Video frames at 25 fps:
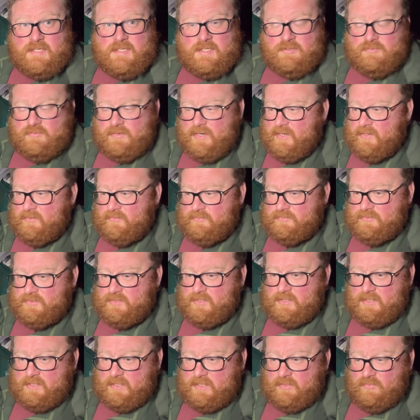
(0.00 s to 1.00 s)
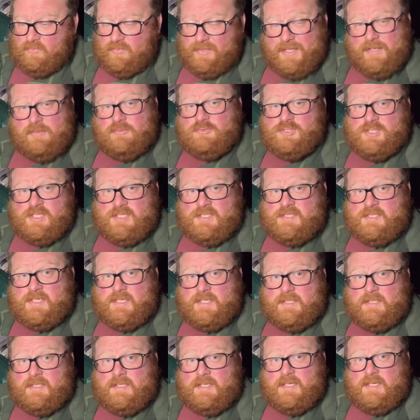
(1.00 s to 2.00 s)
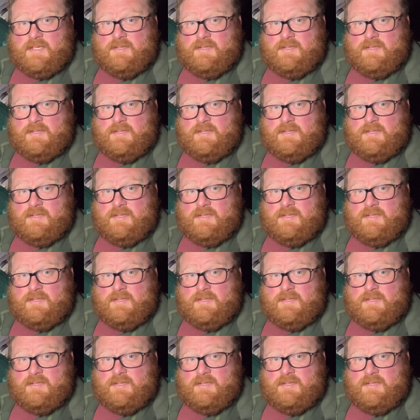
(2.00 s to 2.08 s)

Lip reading: ground without chitting,